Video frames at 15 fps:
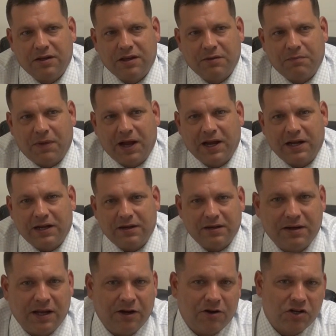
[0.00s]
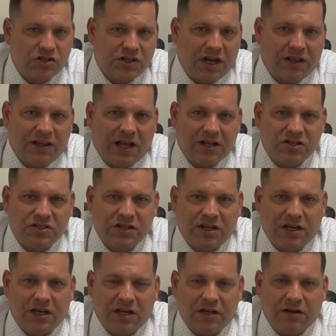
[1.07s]
that might intersect that
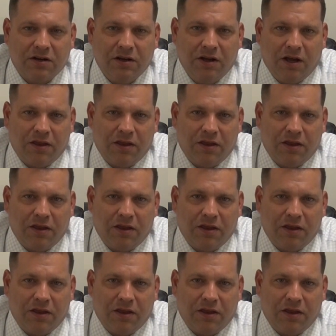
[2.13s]
city and